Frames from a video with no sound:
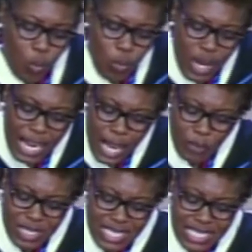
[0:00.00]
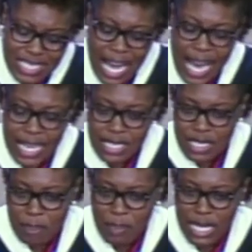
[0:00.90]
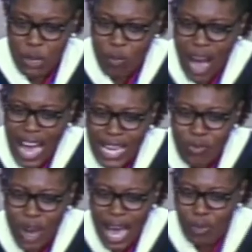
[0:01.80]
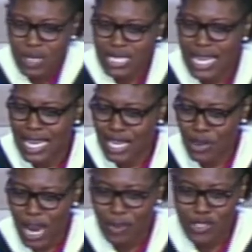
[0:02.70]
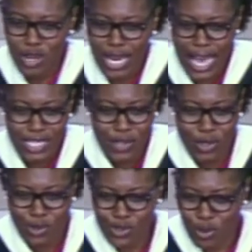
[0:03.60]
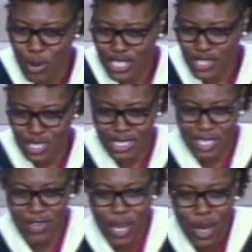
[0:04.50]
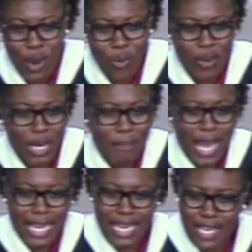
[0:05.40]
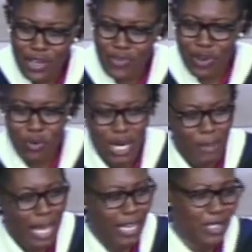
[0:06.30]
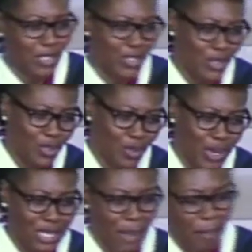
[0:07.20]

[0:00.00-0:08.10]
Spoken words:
what I was designed to be, why I was here. I've started asking those questions of what am I here for? What am I here to do? What's my